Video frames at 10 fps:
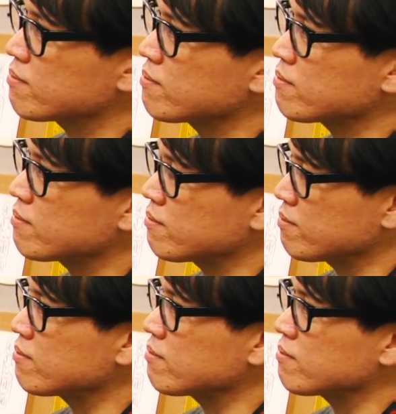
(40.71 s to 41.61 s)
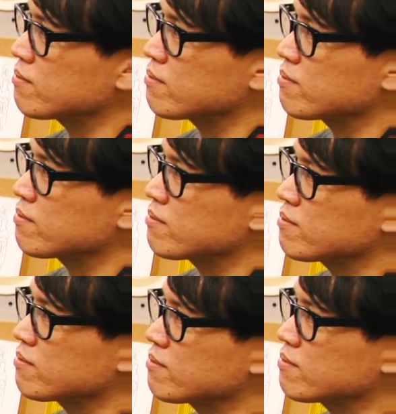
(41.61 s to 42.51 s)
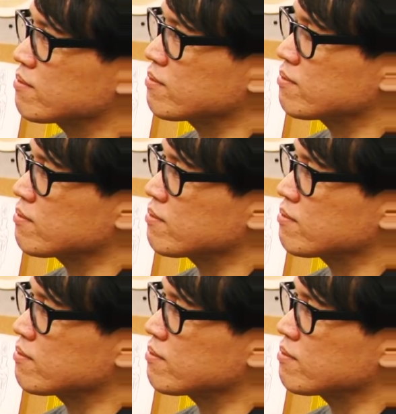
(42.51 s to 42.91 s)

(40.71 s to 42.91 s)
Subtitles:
This person isn't speaking.